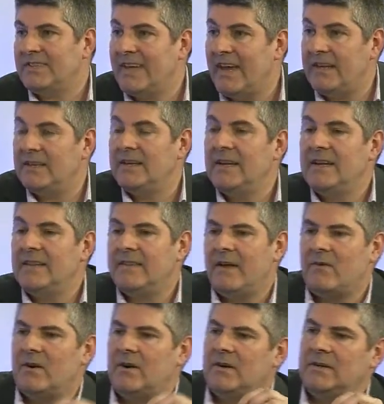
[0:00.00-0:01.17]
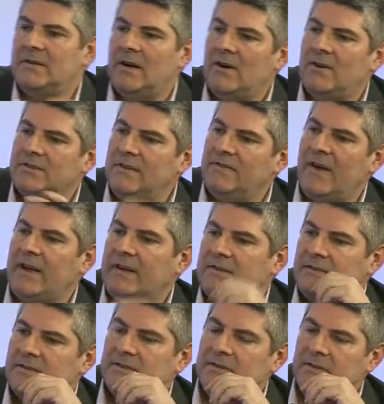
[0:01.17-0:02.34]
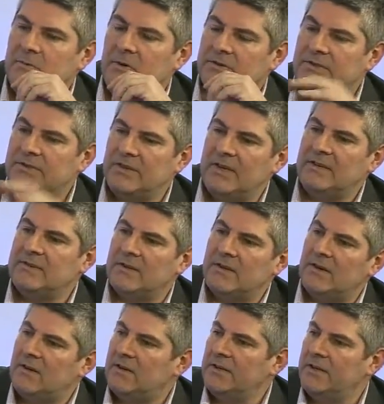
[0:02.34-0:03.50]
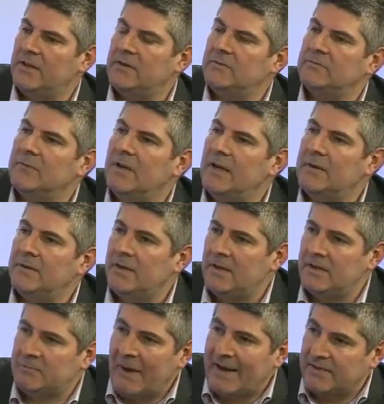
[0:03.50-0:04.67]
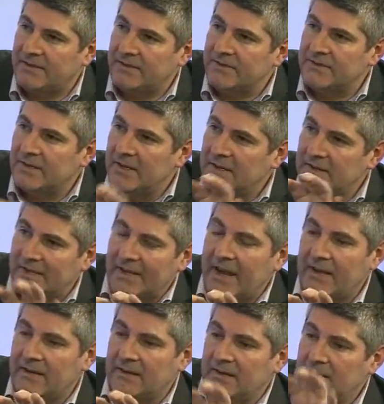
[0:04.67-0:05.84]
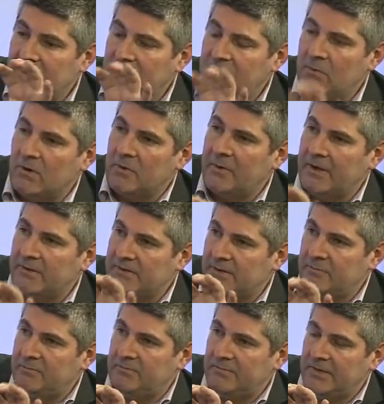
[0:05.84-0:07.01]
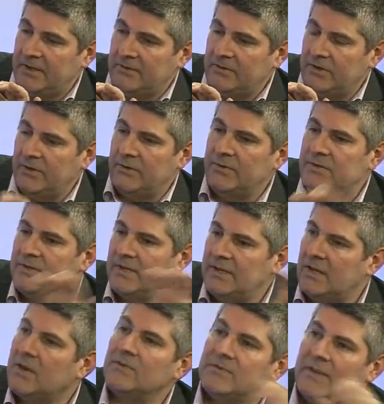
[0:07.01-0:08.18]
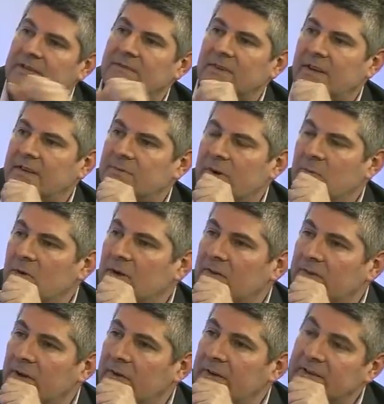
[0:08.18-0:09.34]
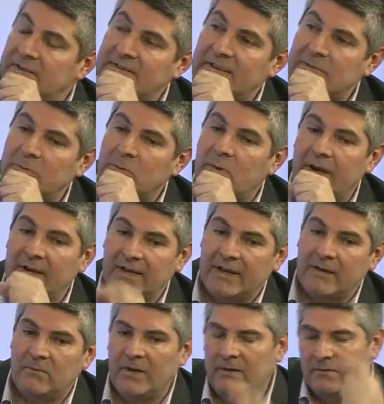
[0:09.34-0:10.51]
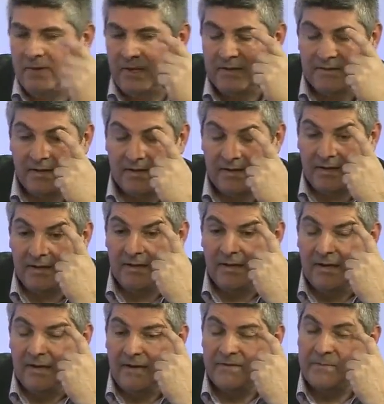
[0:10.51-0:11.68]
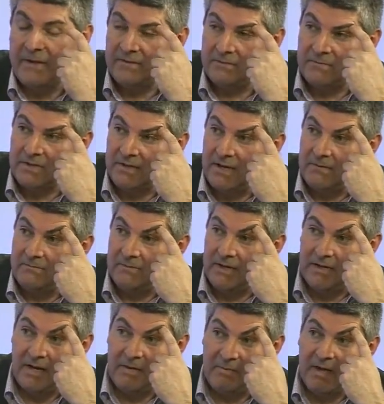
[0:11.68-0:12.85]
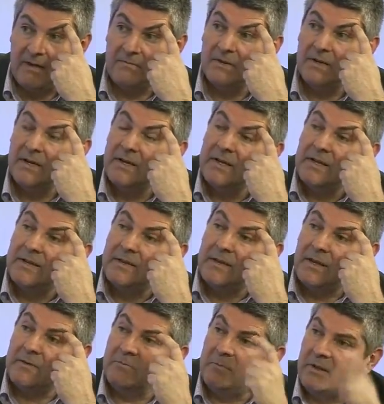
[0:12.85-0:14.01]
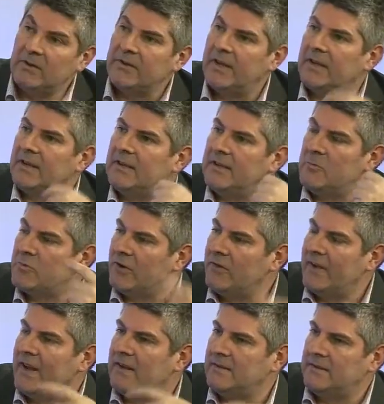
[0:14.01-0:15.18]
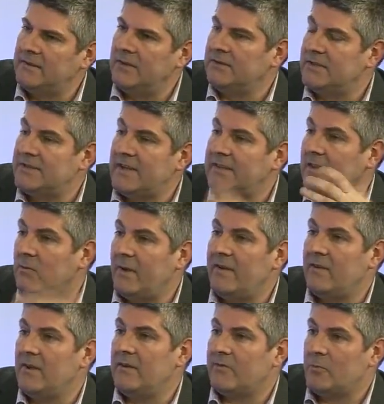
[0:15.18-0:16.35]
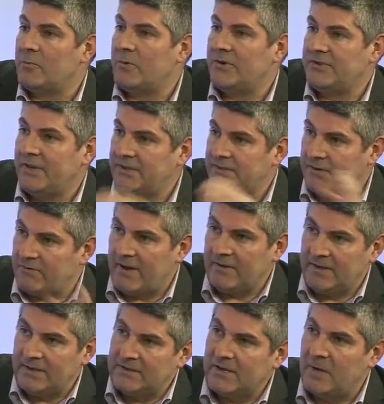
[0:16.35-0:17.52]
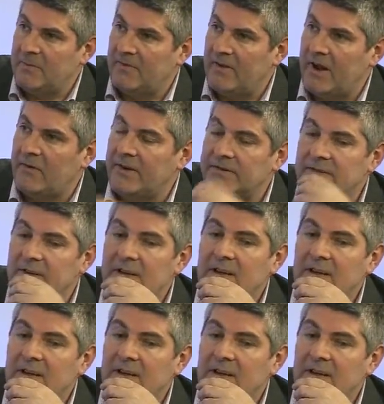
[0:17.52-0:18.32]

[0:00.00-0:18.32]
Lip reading: Again, there are artifacts that one sees that are, as patterns that, again, you want to be able to, use in the context of an end-to-end workflow in a sensible way. And again, we certainly have spent some time in IBM, building and improving the understanding that we've learned from projects around these type of areas.